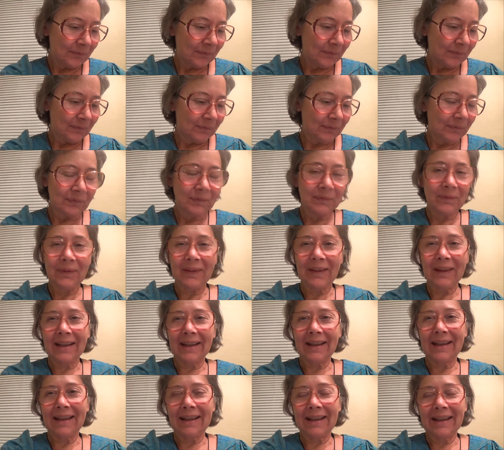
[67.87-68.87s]

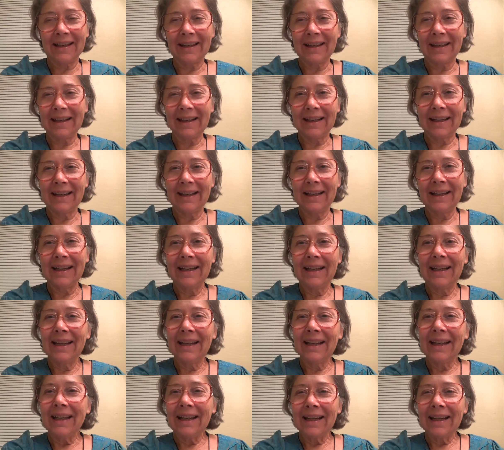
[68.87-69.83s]
(silence)